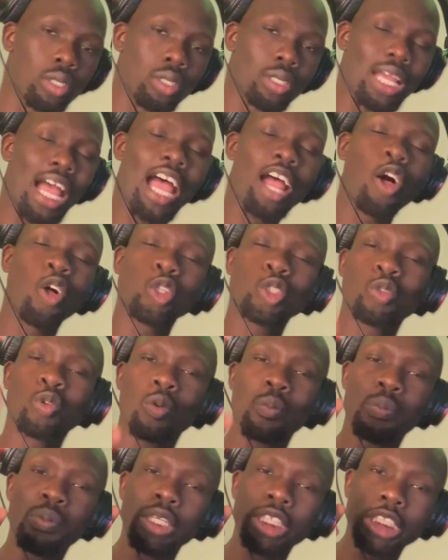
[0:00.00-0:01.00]
I also
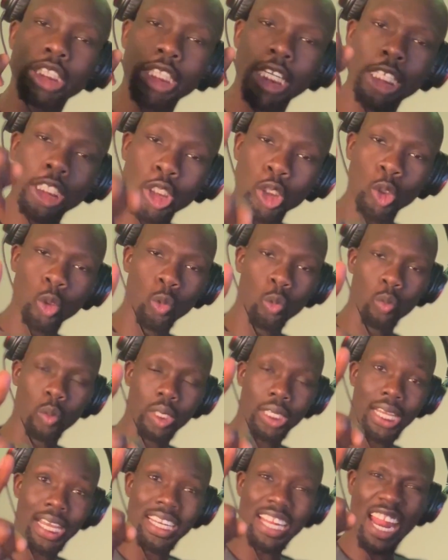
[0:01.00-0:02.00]
appreciate you
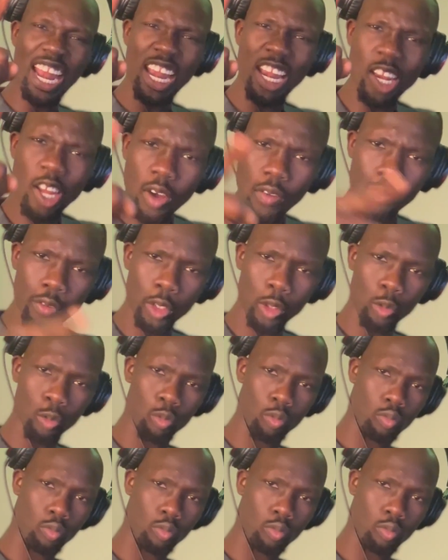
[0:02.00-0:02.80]
and I love you.